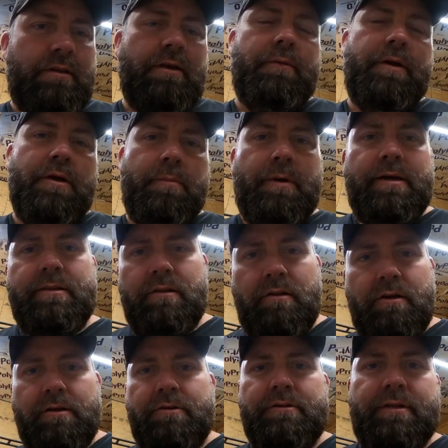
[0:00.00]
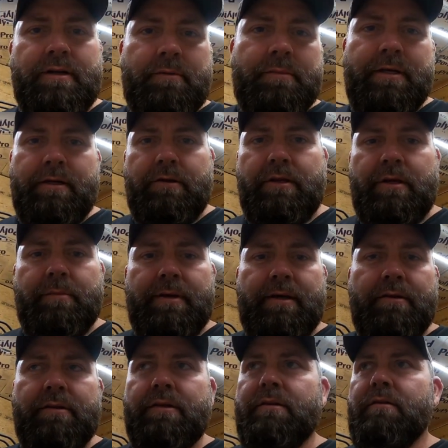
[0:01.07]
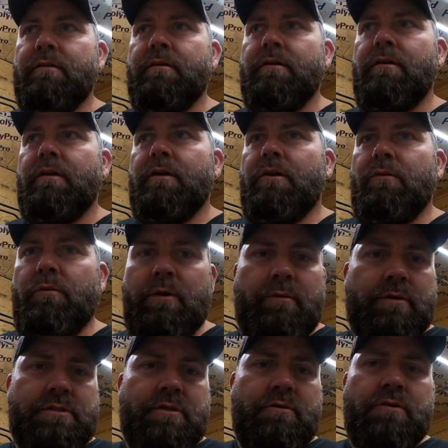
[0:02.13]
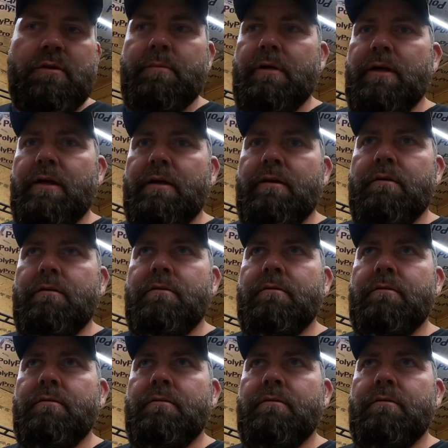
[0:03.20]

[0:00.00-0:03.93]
Then we go buy the locker that I'm telling you about that we wasn't going to buy.